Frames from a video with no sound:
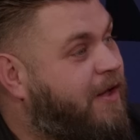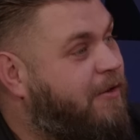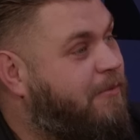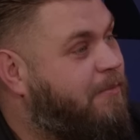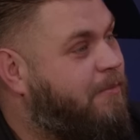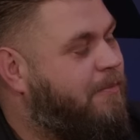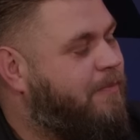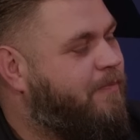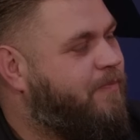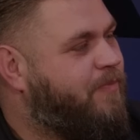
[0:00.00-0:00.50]

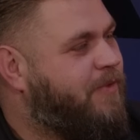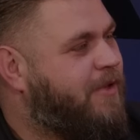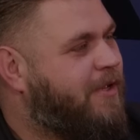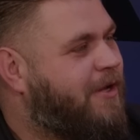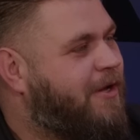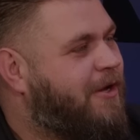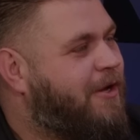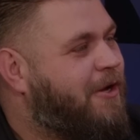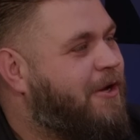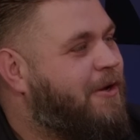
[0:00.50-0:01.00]
film.
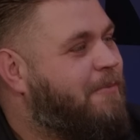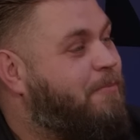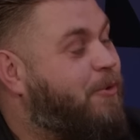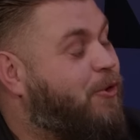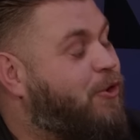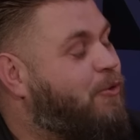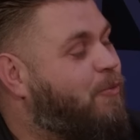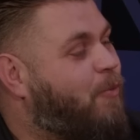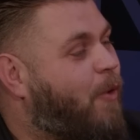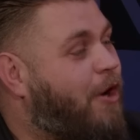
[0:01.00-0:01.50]

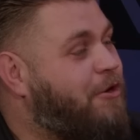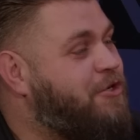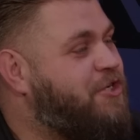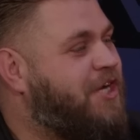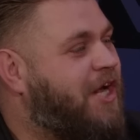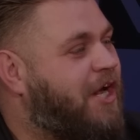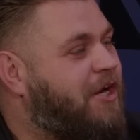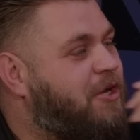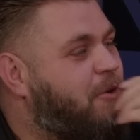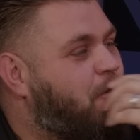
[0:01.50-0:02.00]
But you
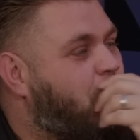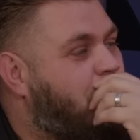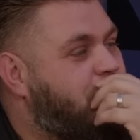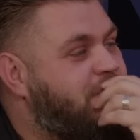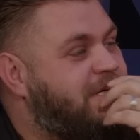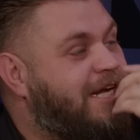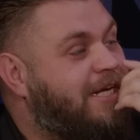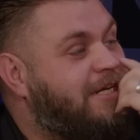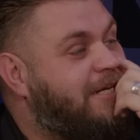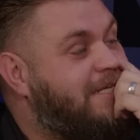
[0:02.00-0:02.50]
watch it and you
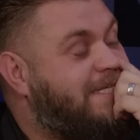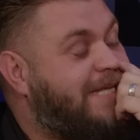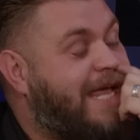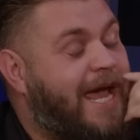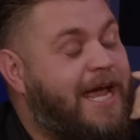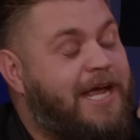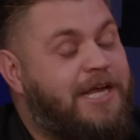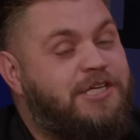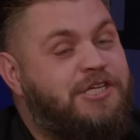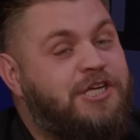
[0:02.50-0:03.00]
watch Nicolas oh,
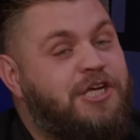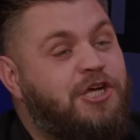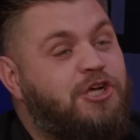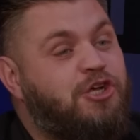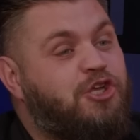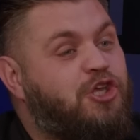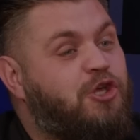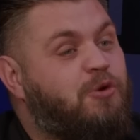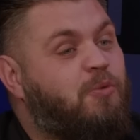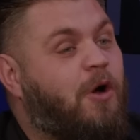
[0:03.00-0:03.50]
Cage.
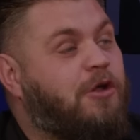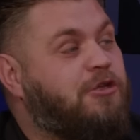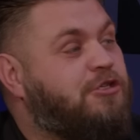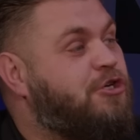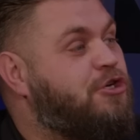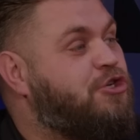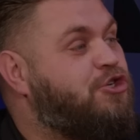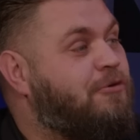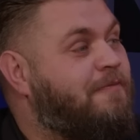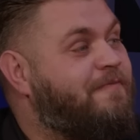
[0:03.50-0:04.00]
Geez. You
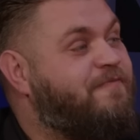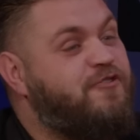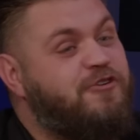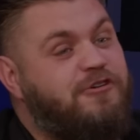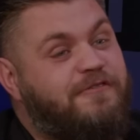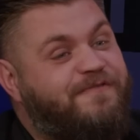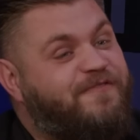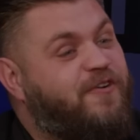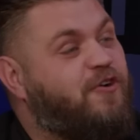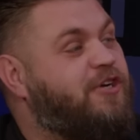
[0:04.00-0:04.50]
want to jump
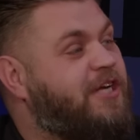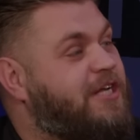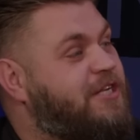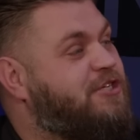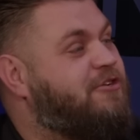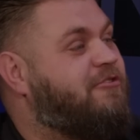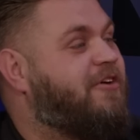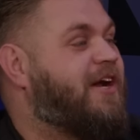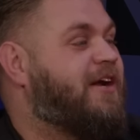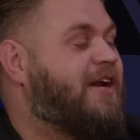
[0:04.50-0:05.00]
through the
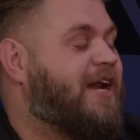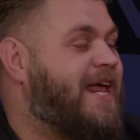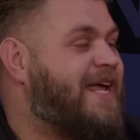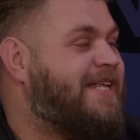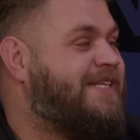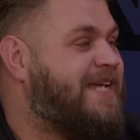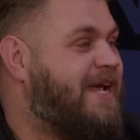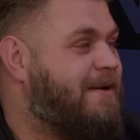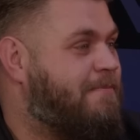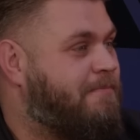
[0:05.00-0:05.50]
fucking screen and
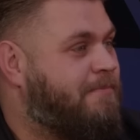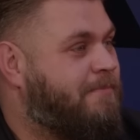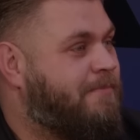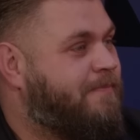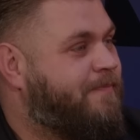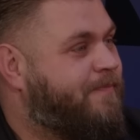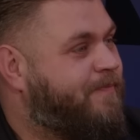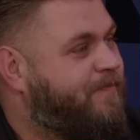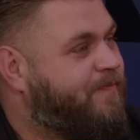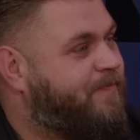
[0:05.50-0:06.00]
hit him.